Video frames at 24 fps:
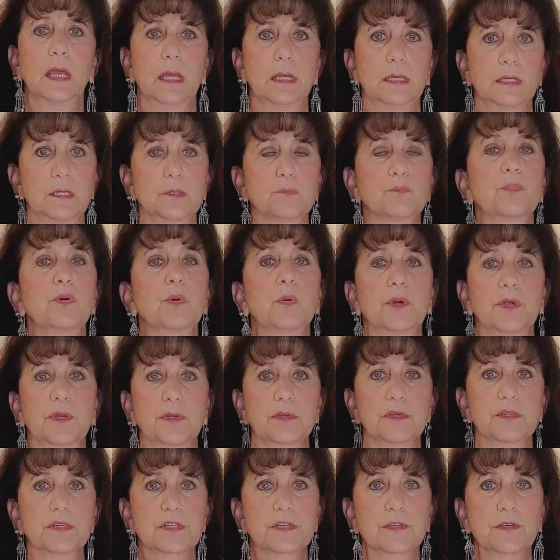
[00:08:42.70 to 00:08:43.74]

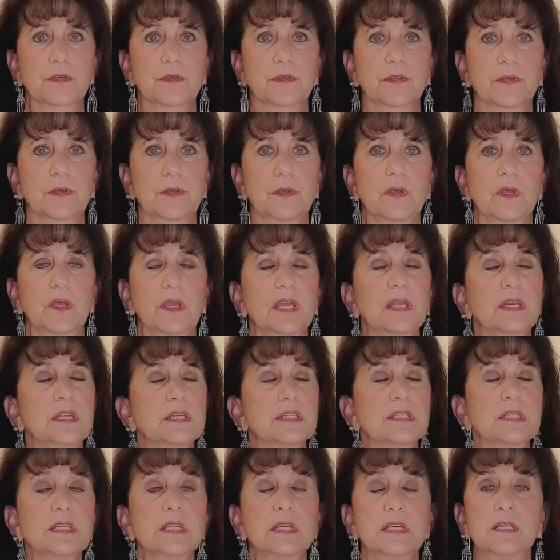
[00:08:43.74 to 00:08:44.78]
important. It is
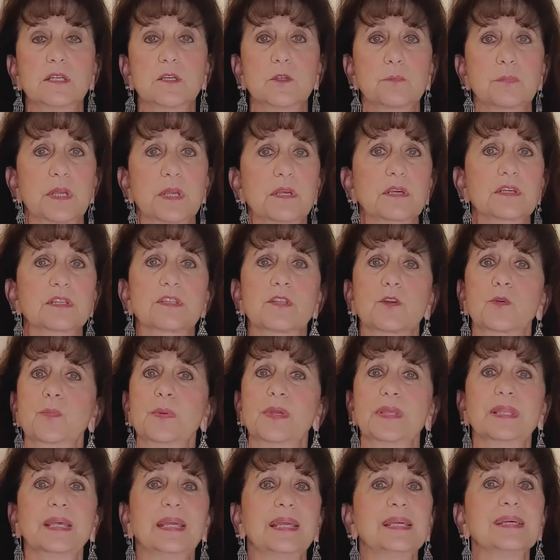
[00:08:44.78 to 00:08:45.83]
needed because there
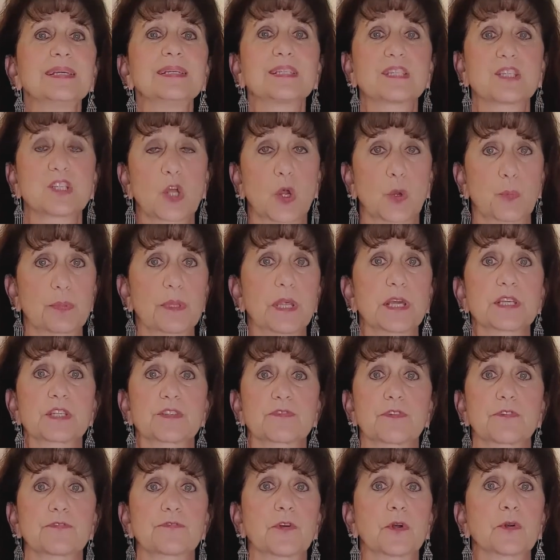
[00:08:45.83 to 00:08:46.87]
really is no place for
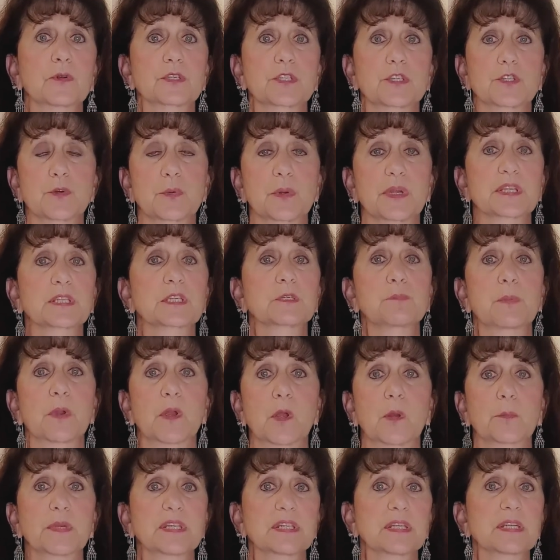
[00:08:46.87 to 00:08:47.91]
folks to
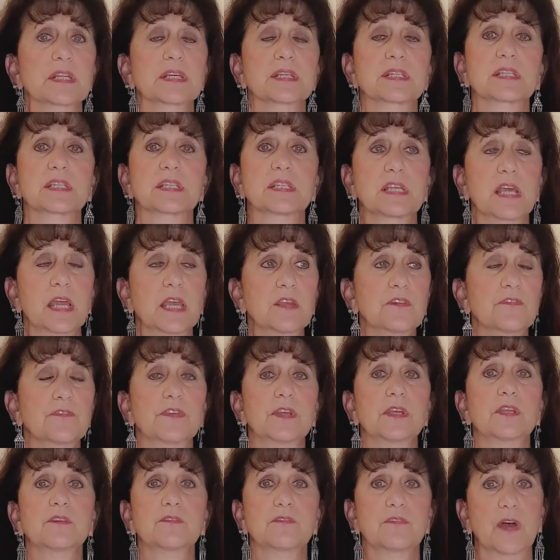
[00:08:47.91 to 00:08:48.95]
experiment in a safe
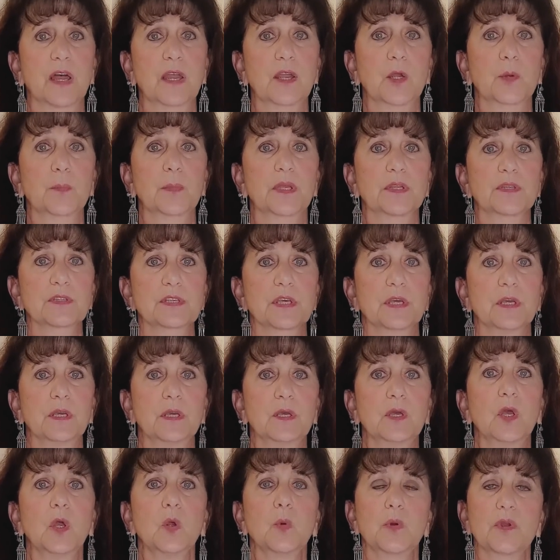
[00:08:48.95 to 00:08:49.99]
environment
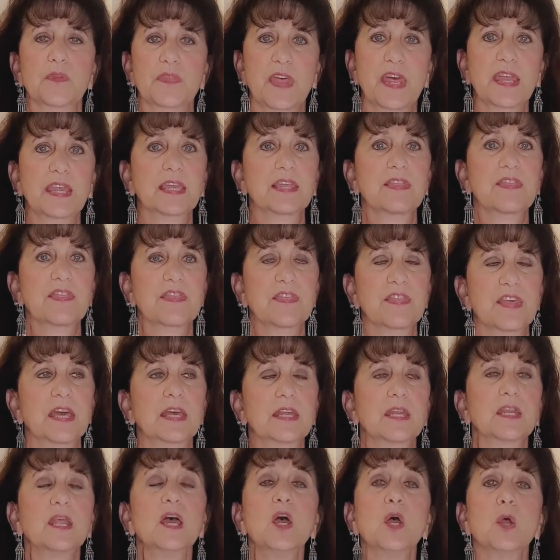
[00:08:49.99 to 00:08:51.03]
where they can
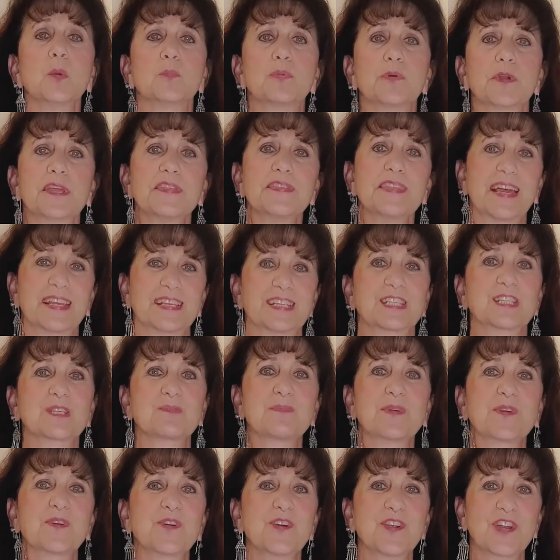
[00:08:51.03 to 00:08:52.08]
then bring that
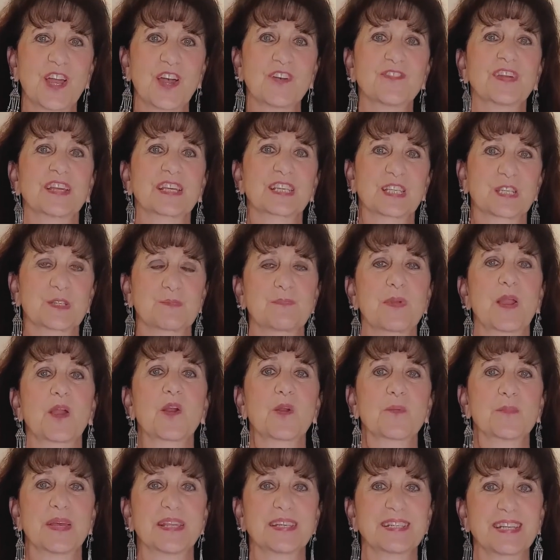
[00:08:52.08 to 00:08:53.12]
spirit of
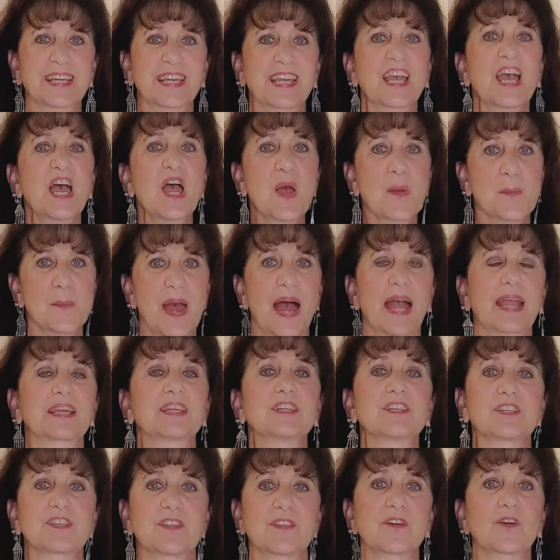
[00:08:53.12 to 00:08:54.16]
experimenting back
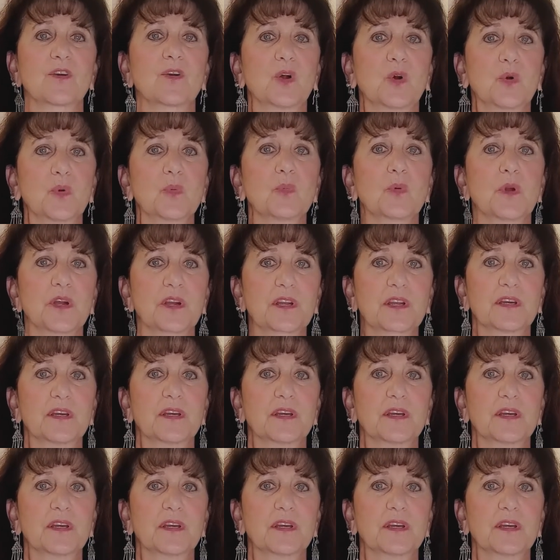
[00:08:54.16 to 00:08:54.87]
into their own work.